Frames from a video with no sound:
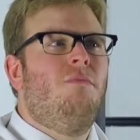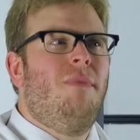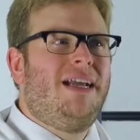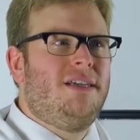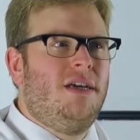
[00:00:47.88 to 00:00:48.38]

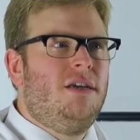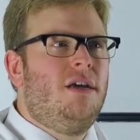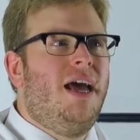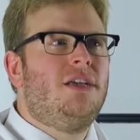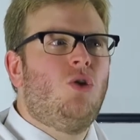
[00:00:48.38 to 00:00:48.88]
Matter
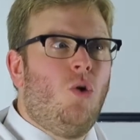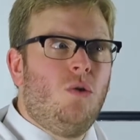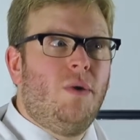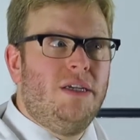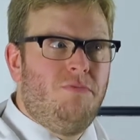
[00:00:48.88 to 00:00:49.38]
has
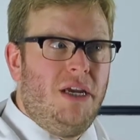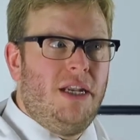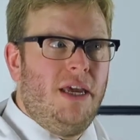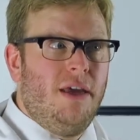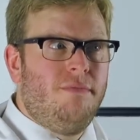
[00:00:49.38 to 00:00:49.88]
always been
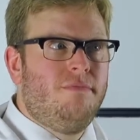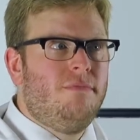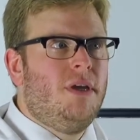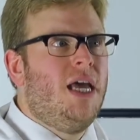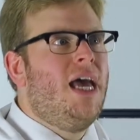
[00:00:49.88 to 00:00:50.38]
here,
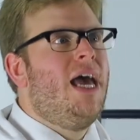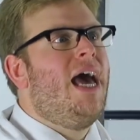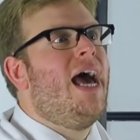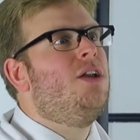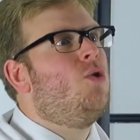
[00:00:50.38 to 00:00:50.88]

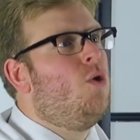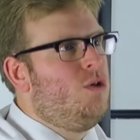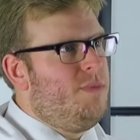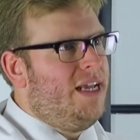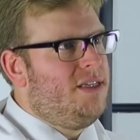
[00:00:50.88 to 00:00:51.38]
and
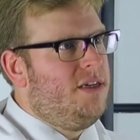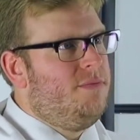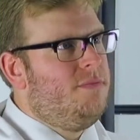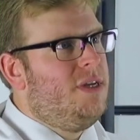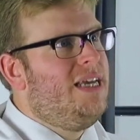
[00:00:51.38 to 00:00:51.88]
all matter
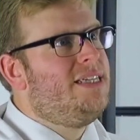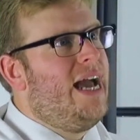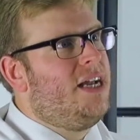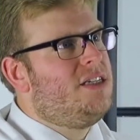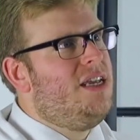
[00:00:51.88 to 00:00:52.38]
is
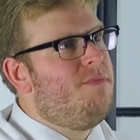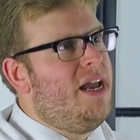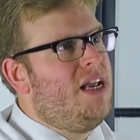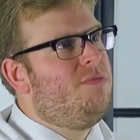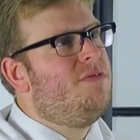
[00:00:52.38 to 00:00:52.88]
actually
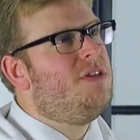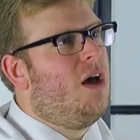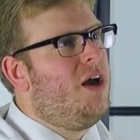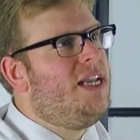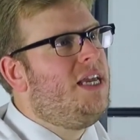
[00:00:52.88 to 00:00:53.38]
made up of
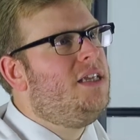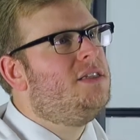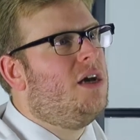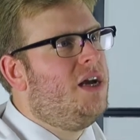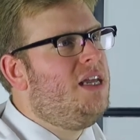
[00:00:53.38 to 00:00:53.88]
tiny,
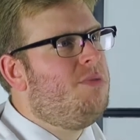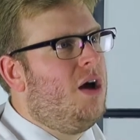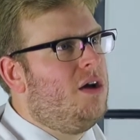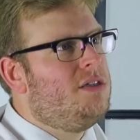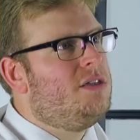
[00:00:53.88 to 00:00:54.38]
tiny
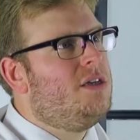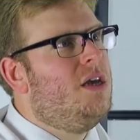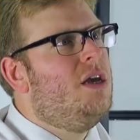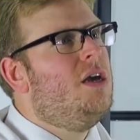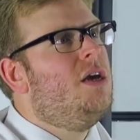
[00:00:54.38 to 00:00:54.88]
parts
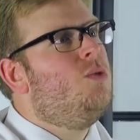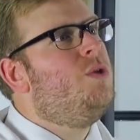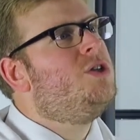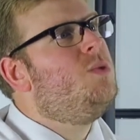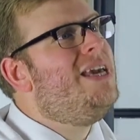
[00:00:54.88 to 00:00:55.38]

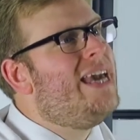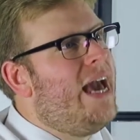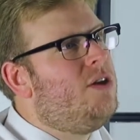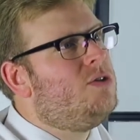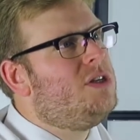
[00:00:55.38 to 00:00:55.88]
which we
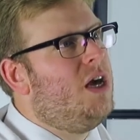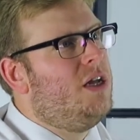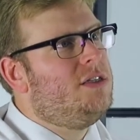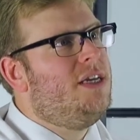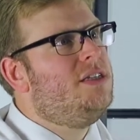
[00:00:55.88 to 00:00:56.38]
cannot
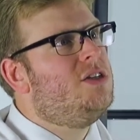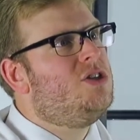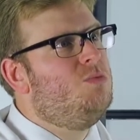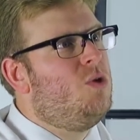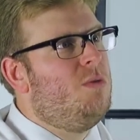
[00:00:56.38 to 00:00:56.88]
cut into
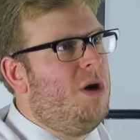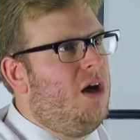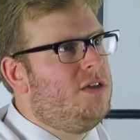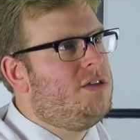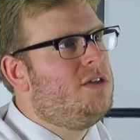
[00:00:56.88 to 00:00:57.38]
smaller
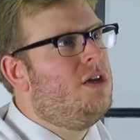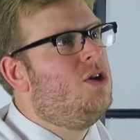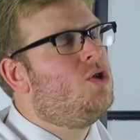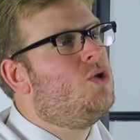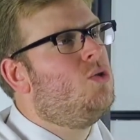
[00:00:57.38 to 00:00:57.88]
parts
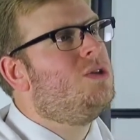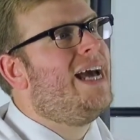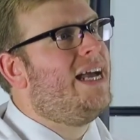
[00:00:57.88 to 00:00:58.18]
called